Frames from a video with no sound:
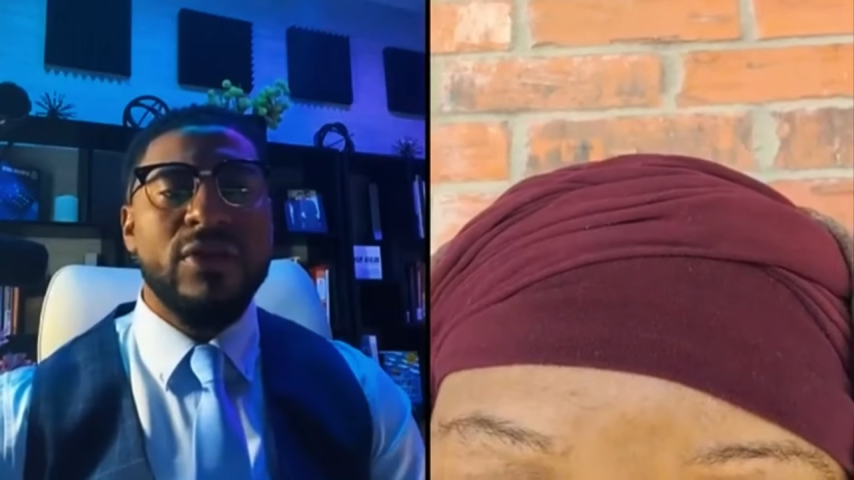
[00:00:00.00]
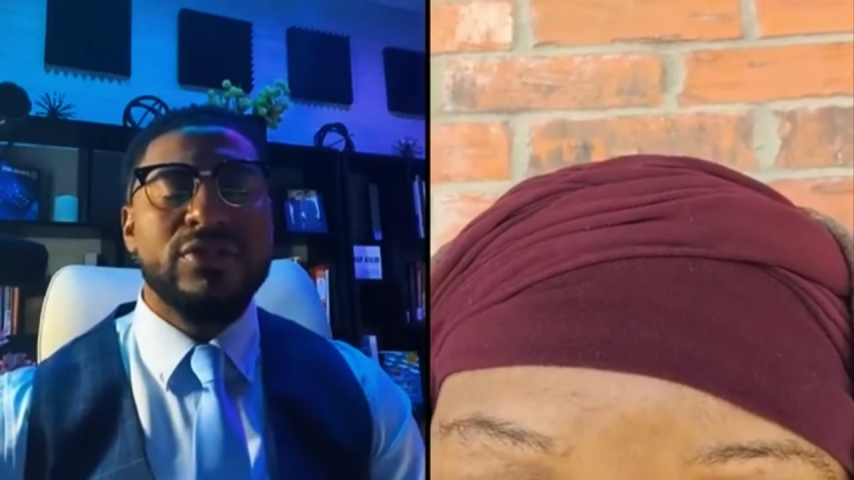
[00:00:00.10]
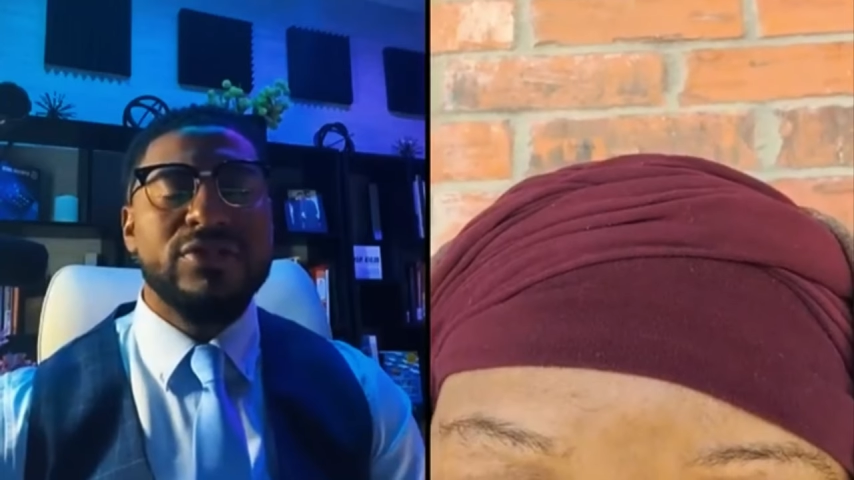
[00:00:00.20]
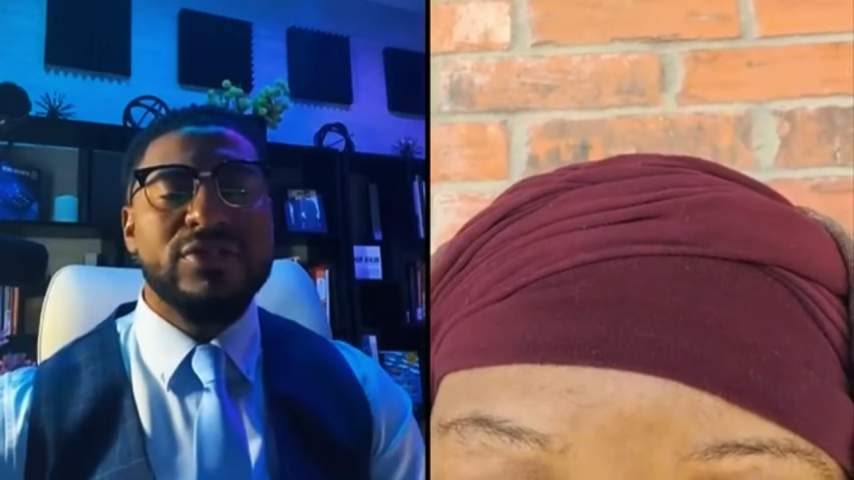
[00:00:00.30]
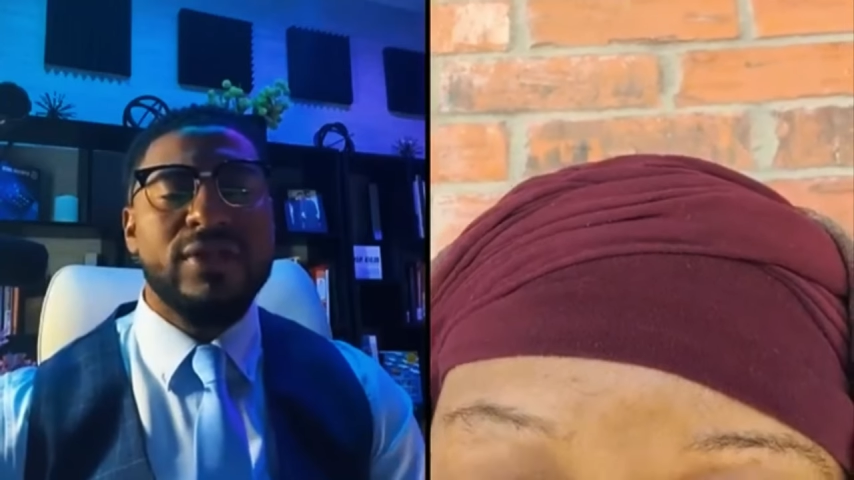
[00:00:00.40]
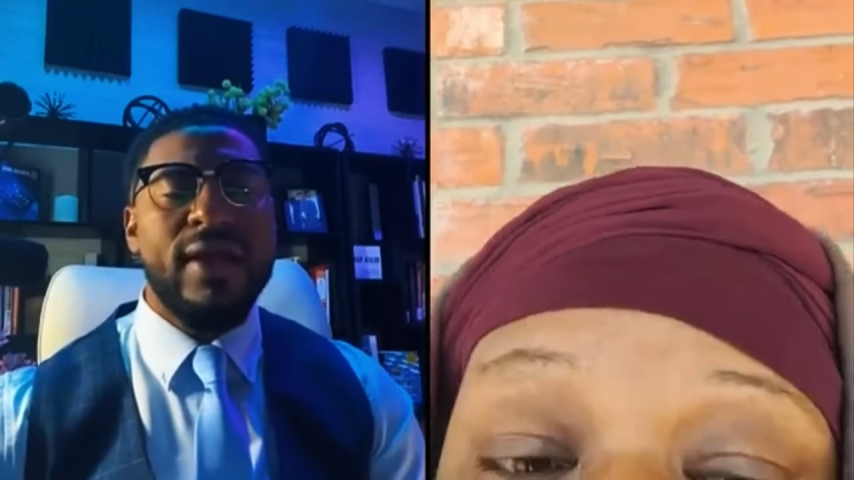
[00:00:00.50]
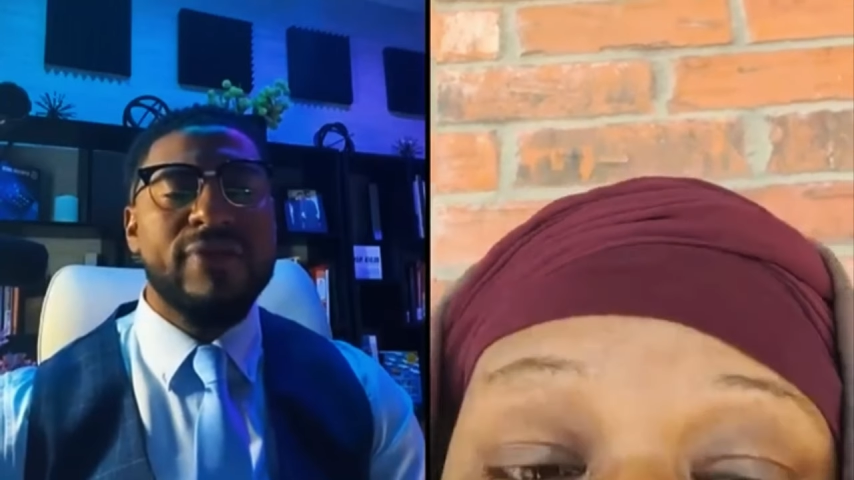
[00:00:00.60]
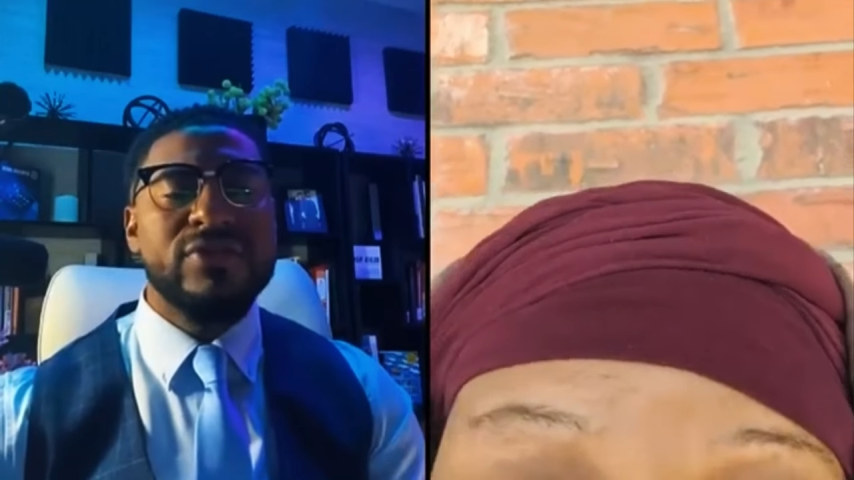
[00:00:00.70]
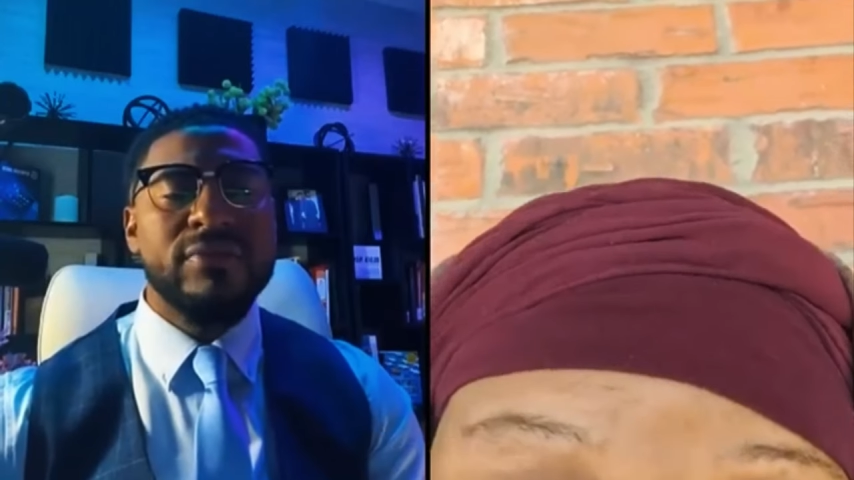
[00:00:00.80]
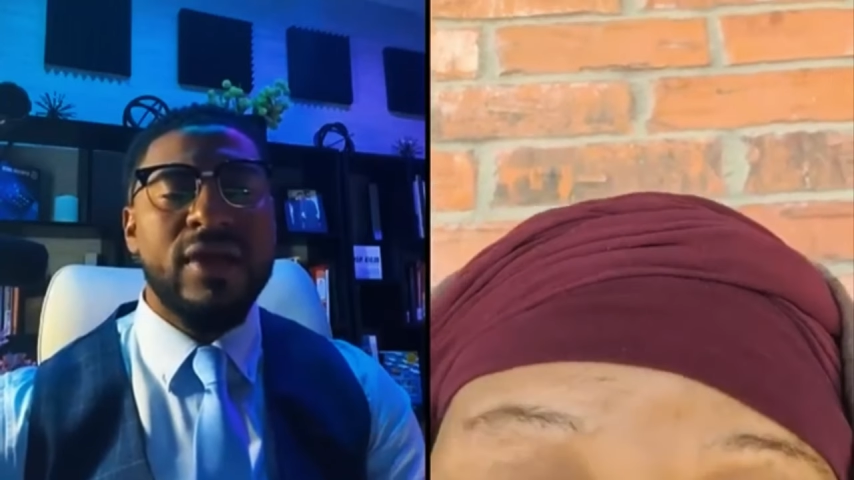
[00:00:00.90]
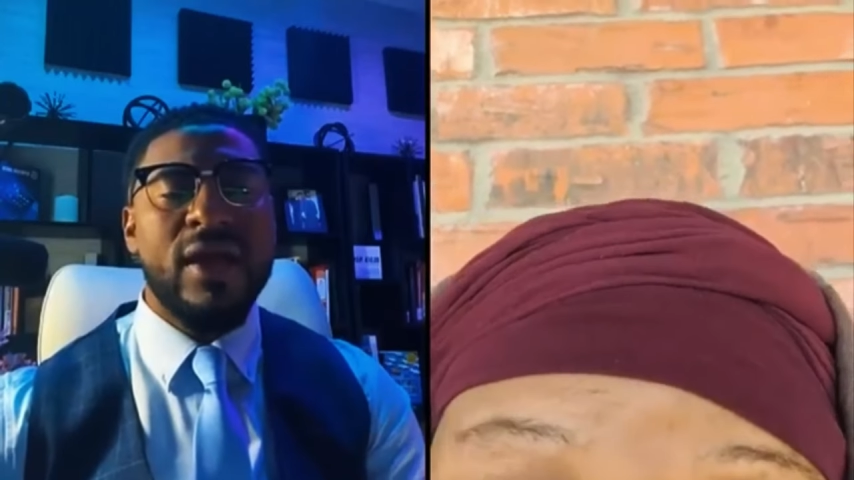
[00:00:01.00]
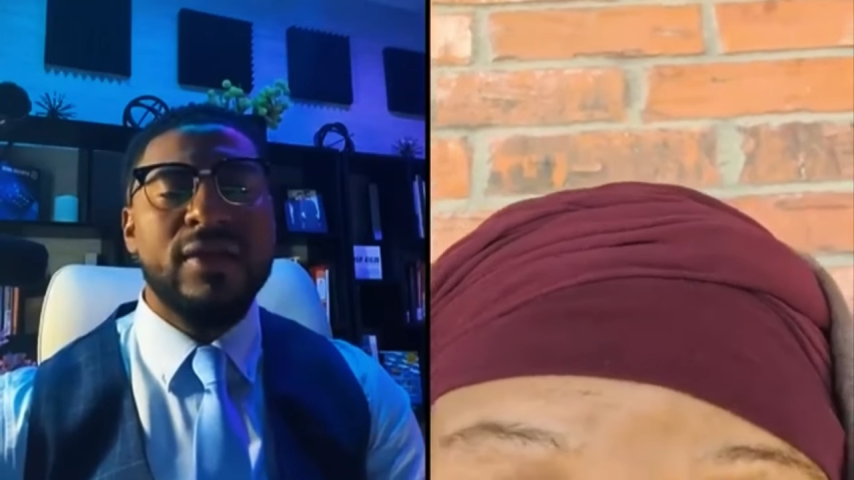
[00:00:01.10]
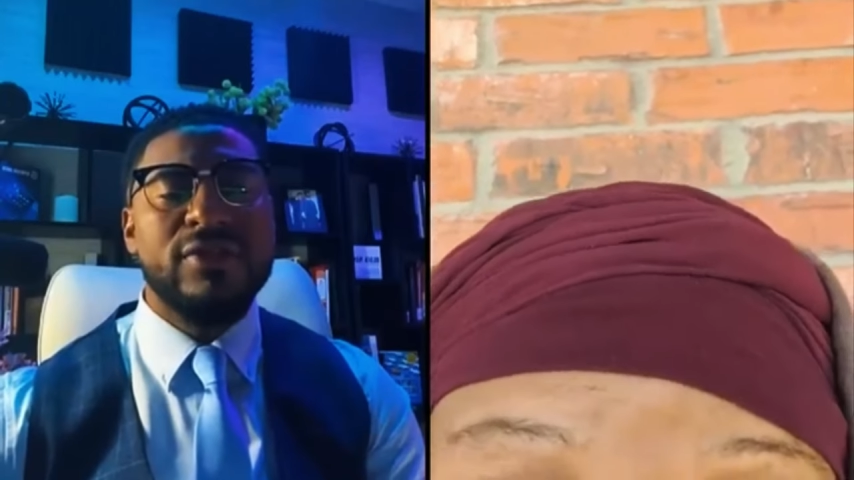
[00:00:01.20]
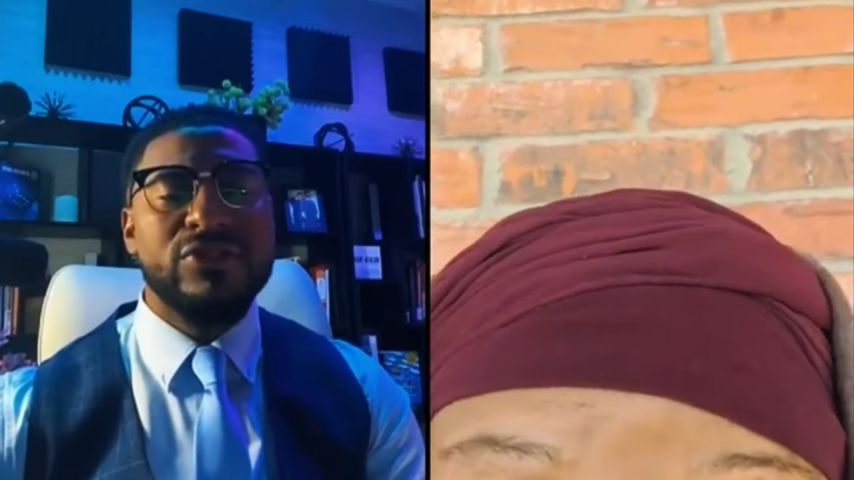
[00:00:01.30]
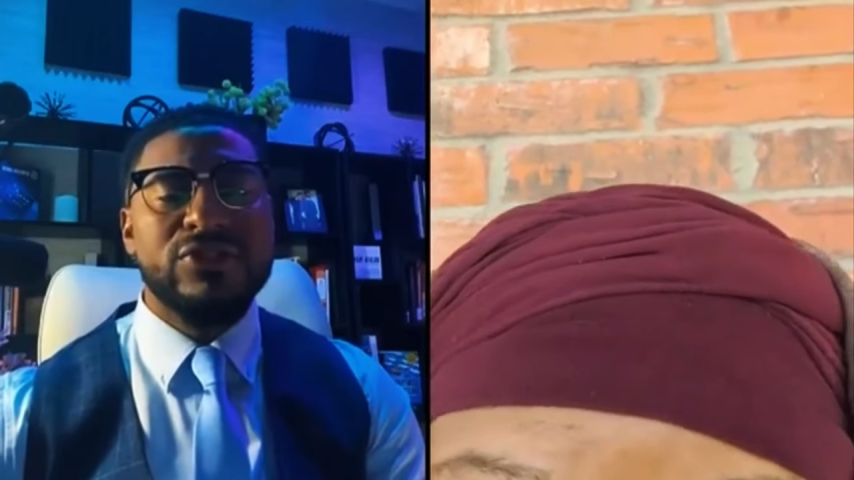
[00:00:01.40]
or just have some guy
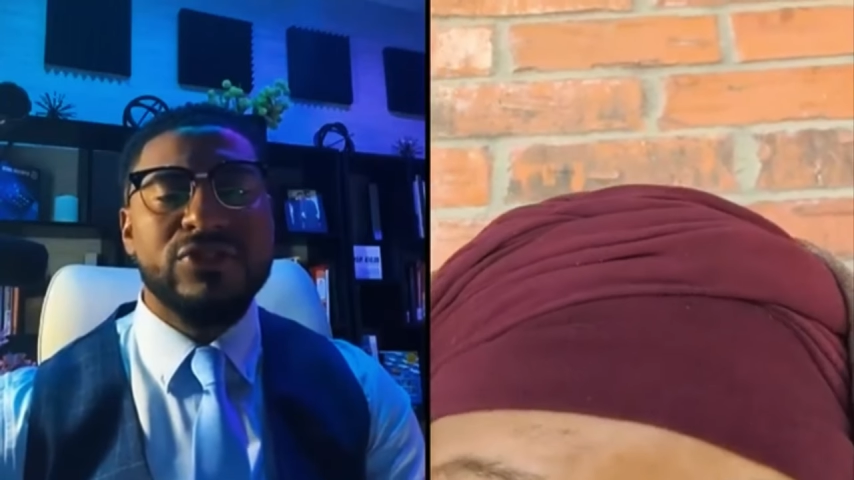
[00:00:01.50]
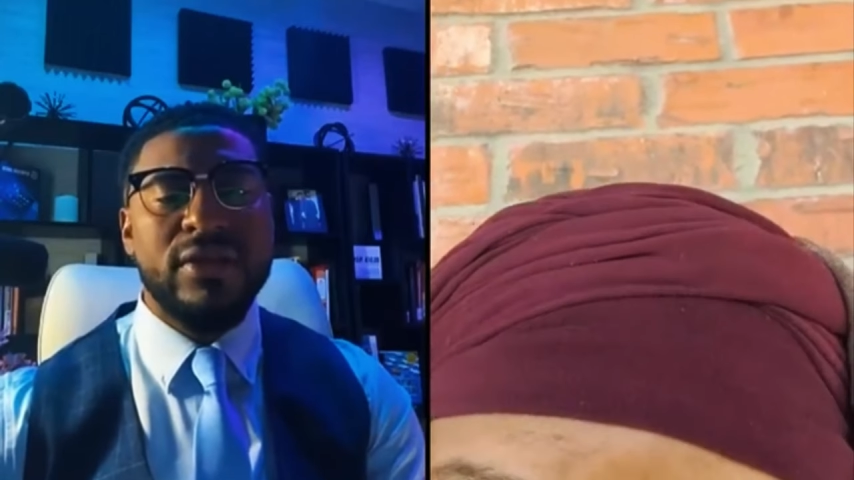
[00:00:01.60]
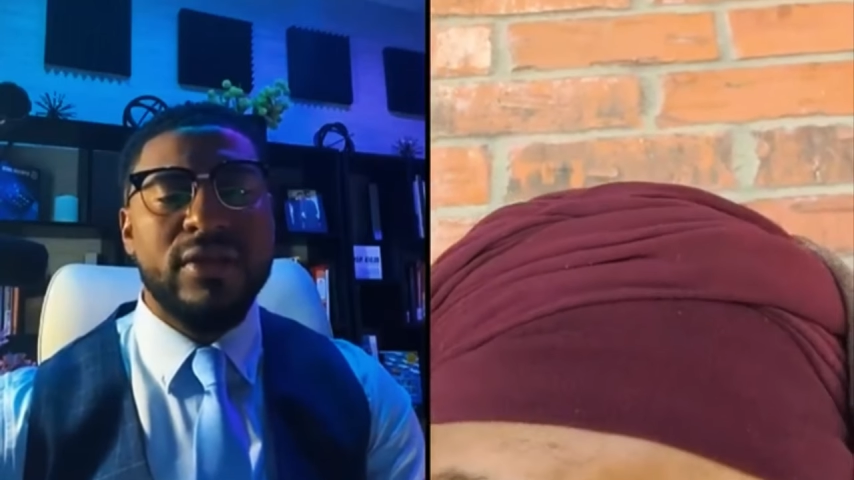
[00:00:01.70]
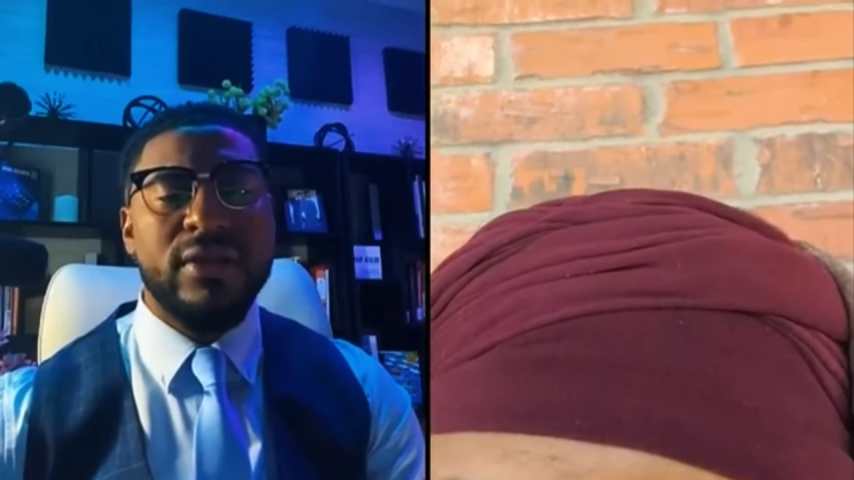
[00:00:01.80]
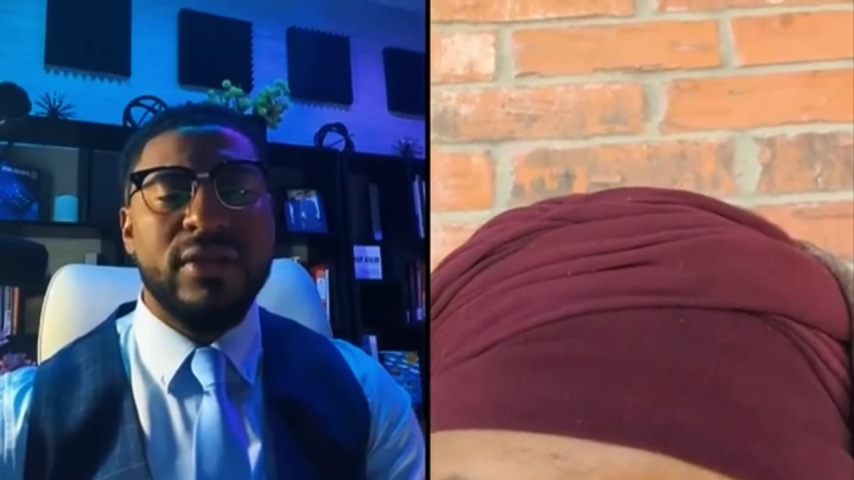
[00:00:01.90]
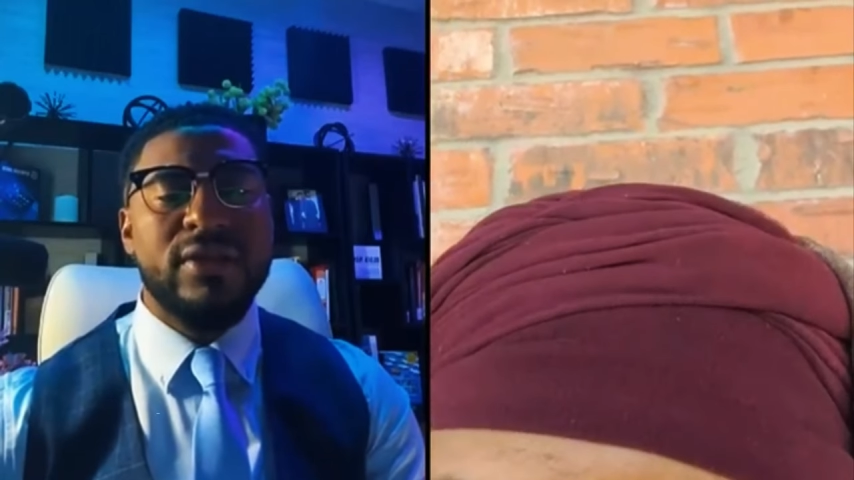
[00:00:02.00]
that you're seeing